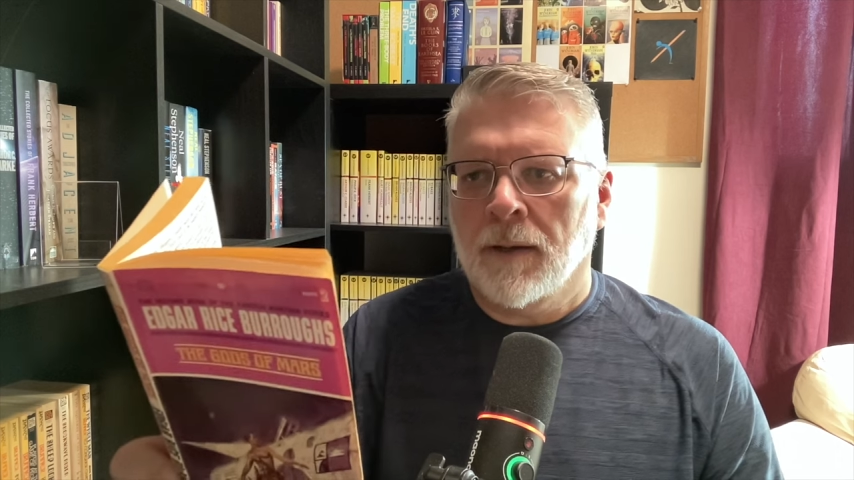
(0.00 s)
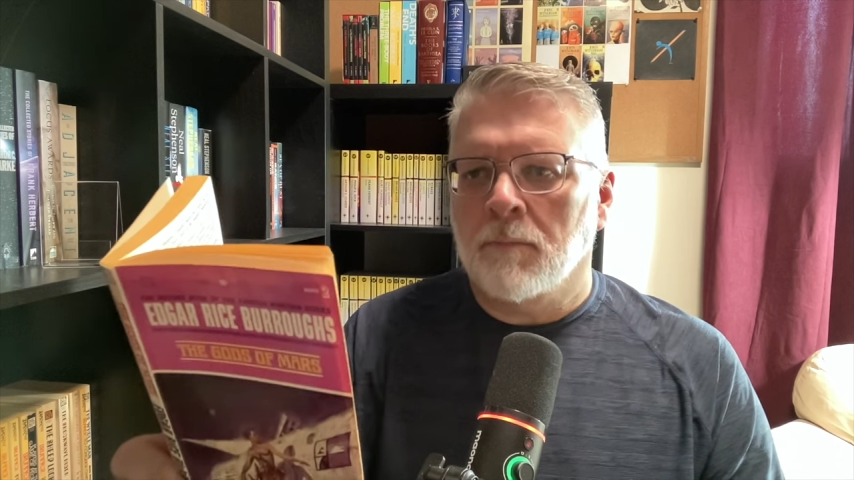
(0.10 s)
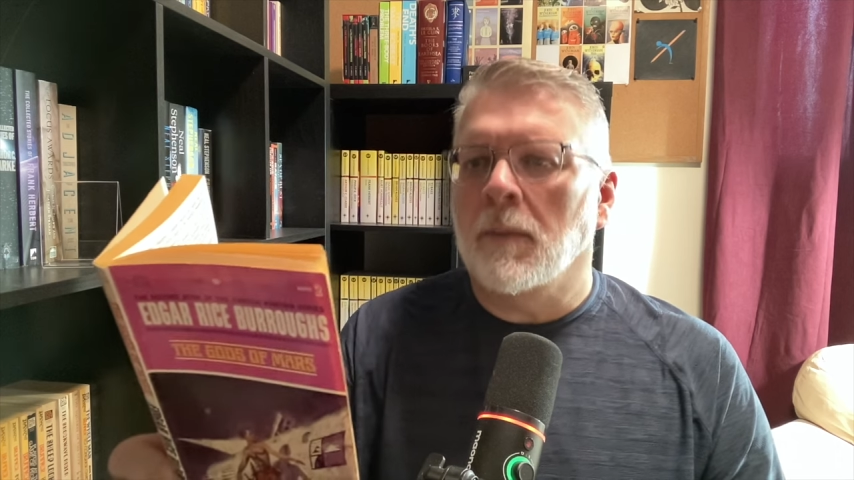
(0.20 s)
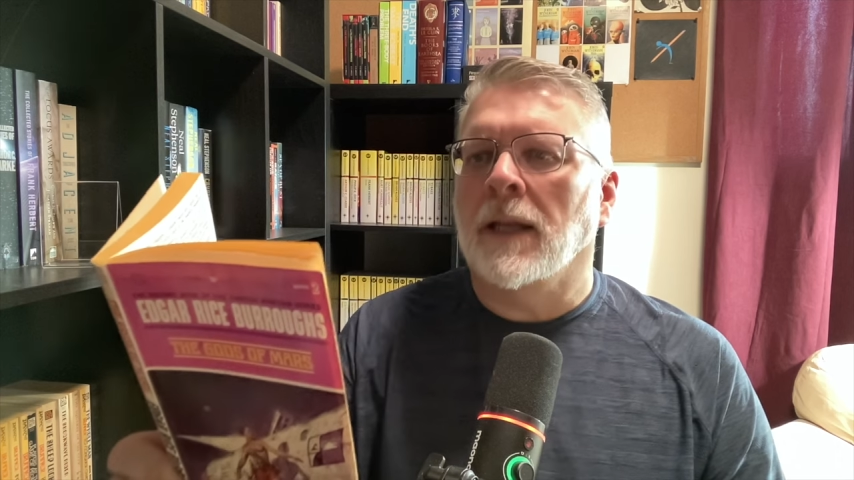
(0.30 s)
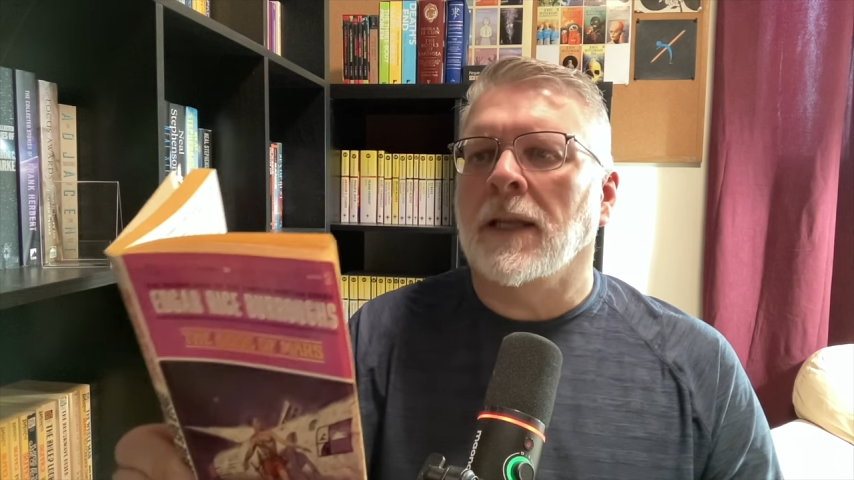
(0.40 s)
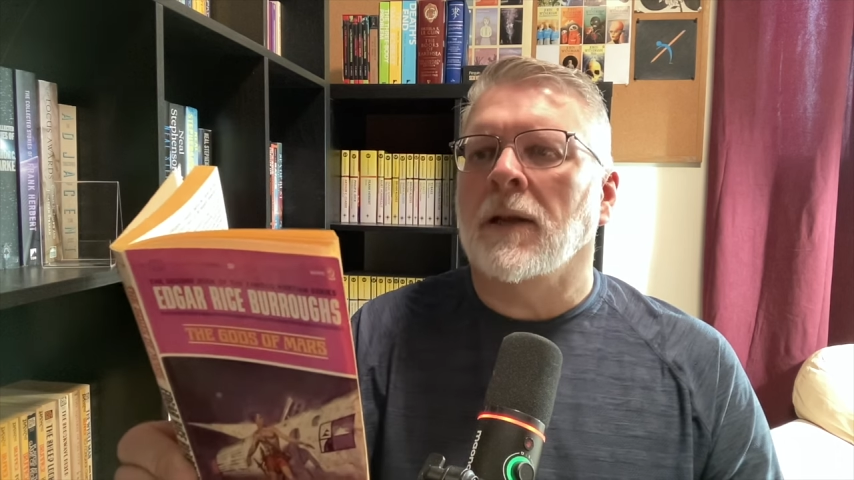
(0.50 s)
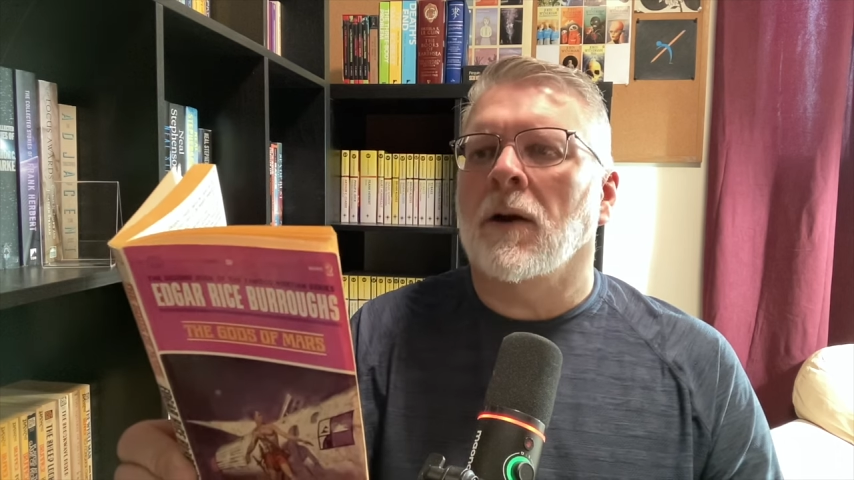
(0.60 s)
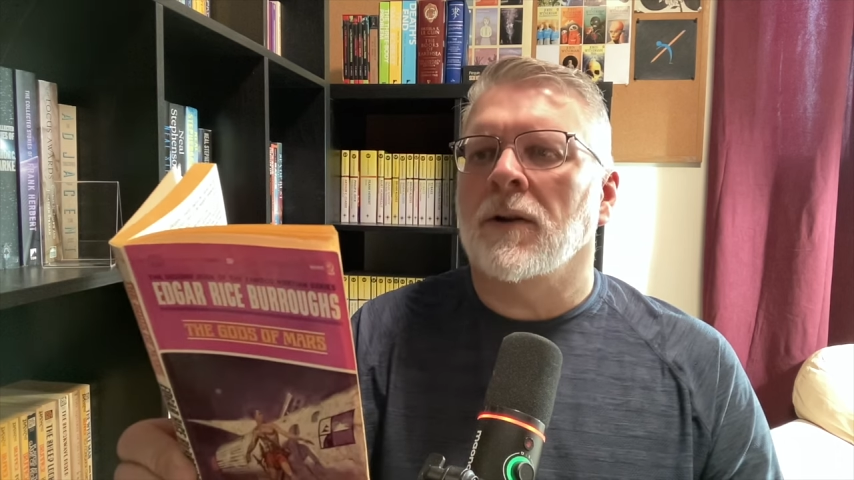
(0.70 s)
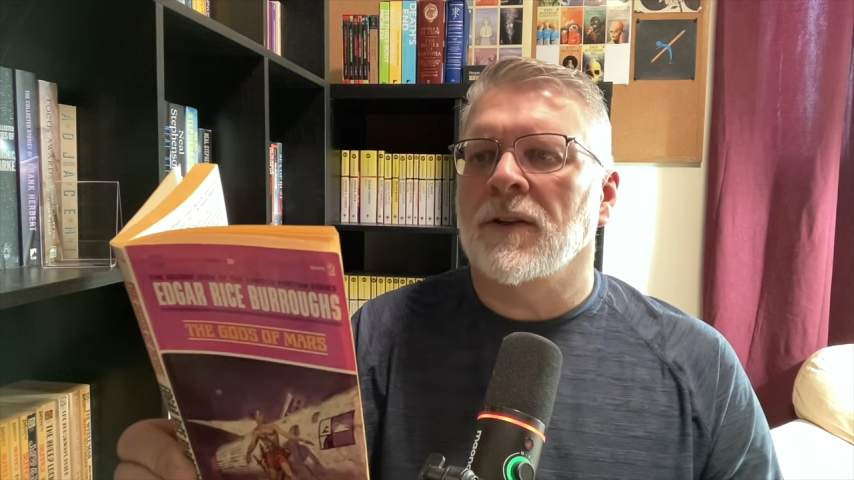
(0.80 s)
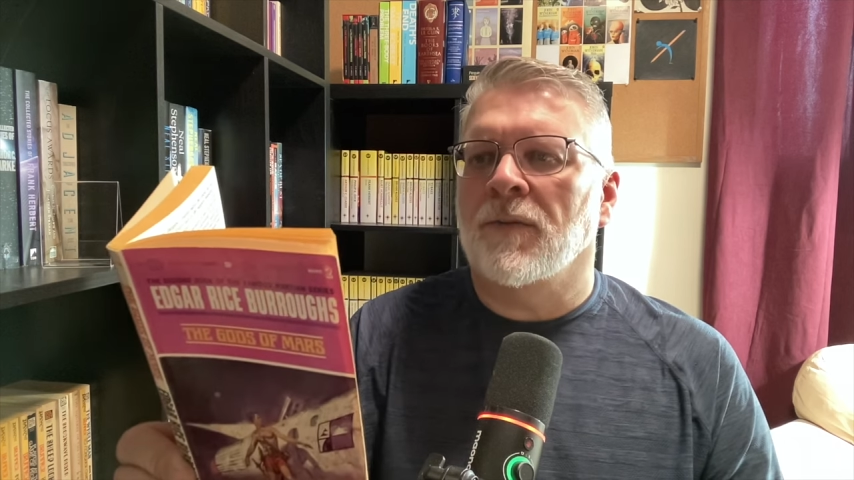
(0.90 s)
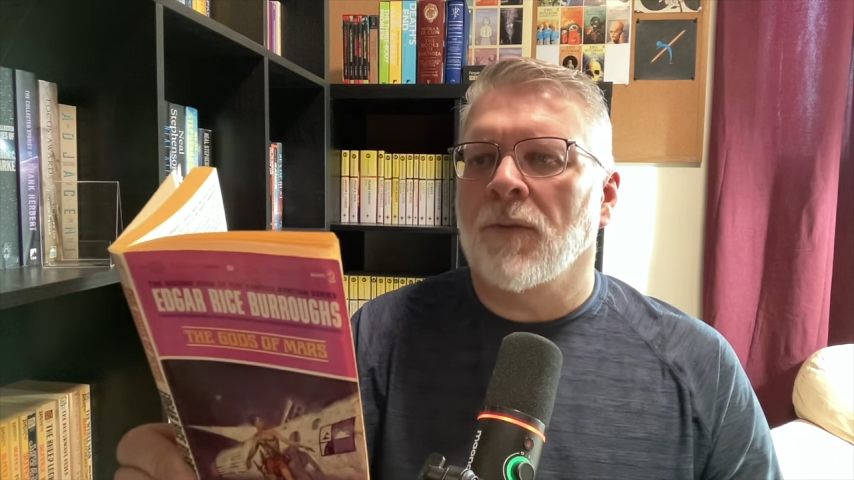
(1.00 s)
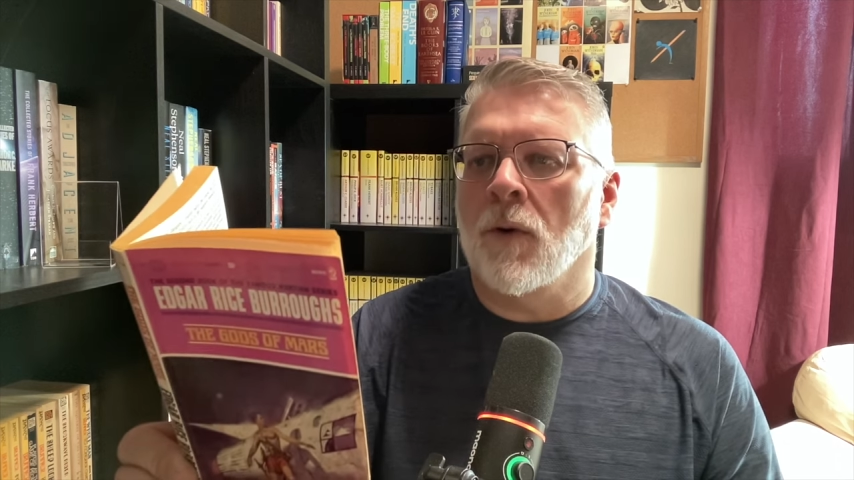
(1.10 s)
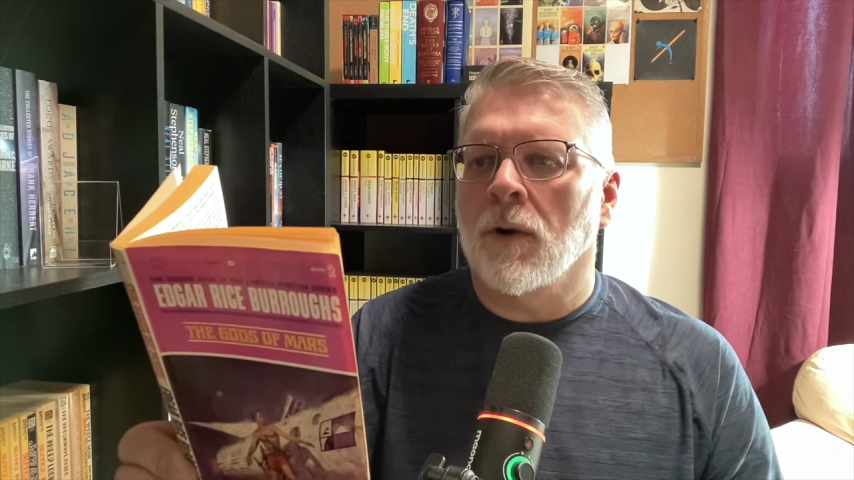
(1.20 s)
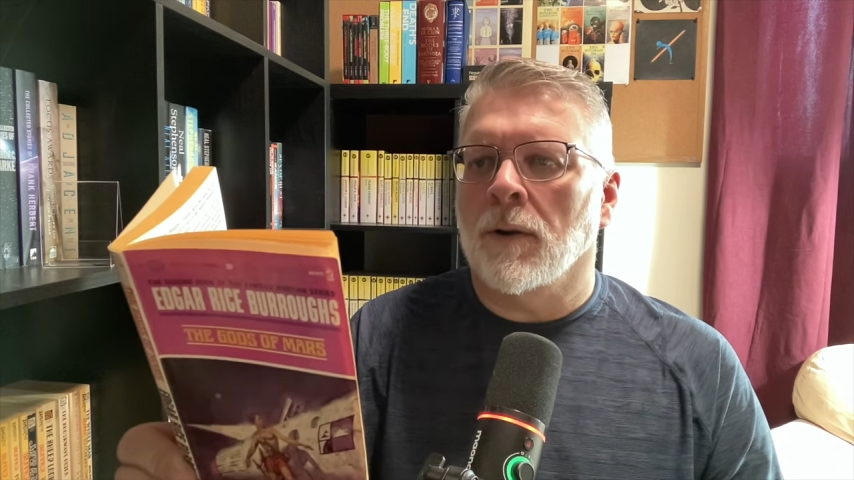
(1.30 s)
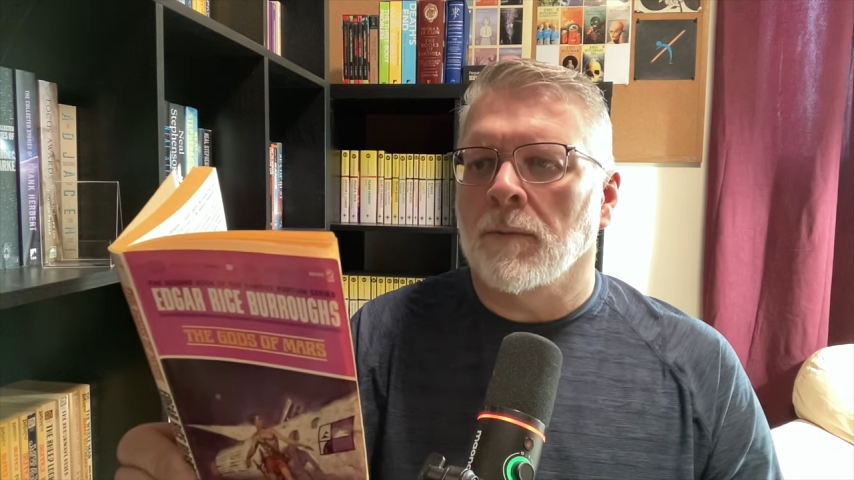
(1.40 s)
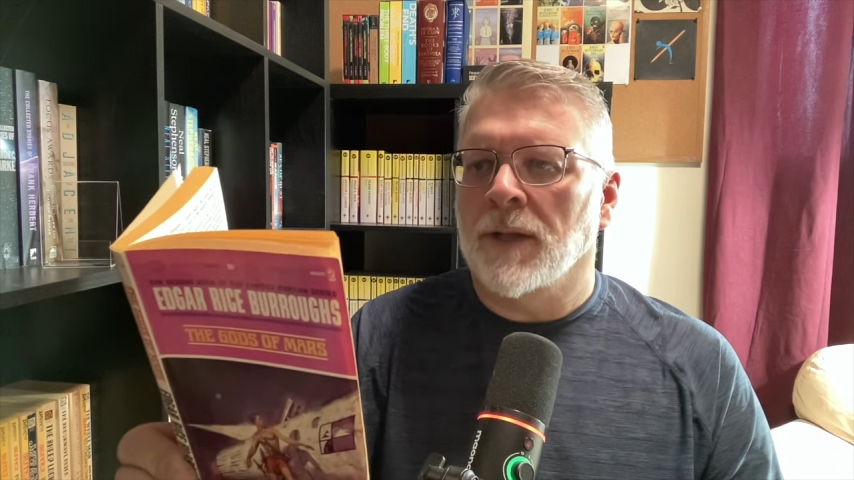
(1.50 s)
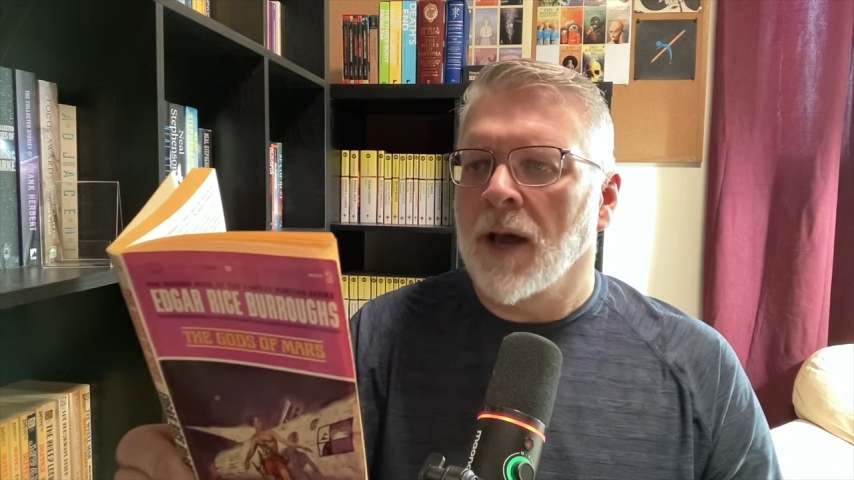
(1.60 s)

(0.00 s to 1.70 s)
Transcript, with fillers: Many are deformed,